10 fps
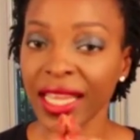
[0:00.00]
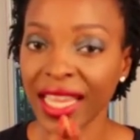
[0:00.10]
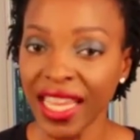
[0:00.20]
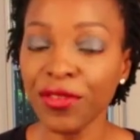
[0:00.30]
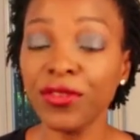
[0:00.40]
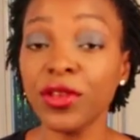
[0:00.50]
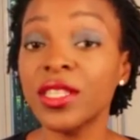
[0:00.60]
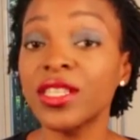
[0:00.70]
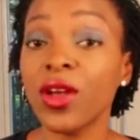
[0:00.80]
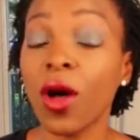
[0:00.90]
he feels
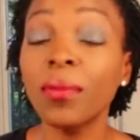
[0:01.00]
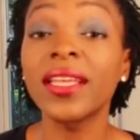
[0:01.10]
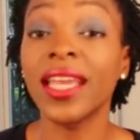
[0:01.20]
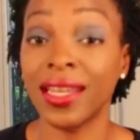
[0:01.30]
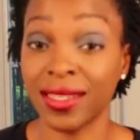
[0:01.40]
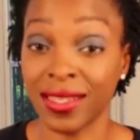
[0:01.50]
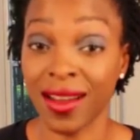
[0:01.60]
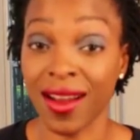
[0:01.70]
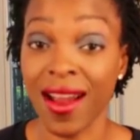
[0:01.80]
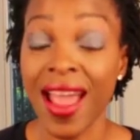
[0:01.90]
he's obligated to
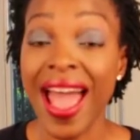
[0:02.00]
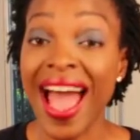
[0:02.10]
her.